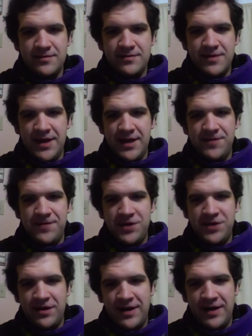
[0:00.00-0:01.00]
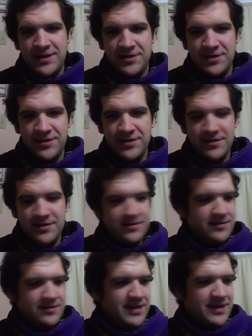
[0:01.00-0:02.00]
Thank you for shouting out Oscar.
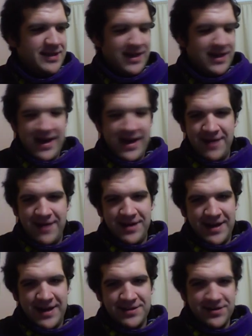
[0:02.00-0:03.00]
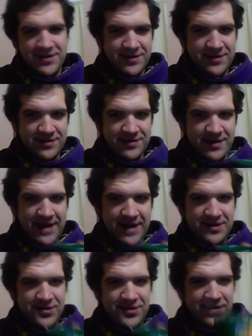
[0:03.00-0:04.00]
And howdy, Oscar. How
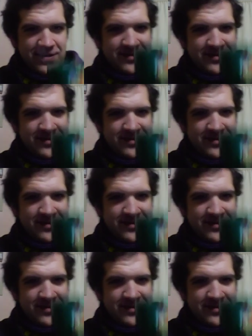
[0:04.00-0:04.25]
you doing?